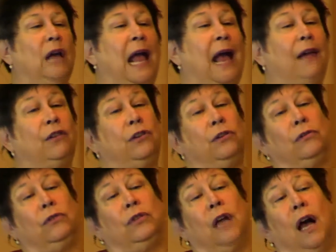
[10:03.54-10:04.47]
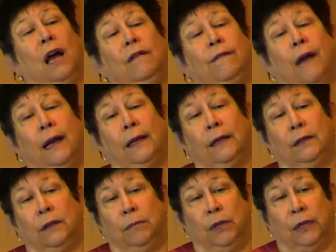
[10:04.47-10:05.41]
how to use nonviolent
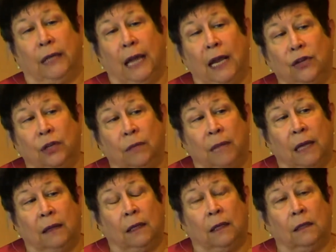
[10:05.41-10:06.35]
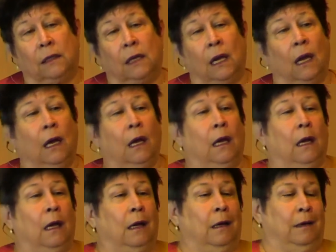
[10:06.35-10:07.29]
communication methods
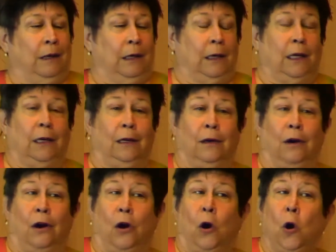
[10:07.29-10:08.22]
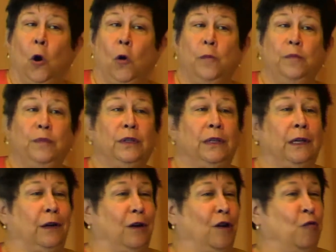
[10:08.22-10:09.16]
in our homes,
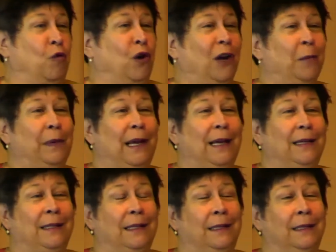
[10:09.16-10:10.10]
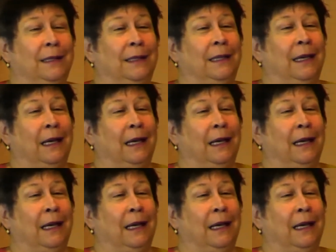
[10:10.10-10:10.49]
in our workplaces,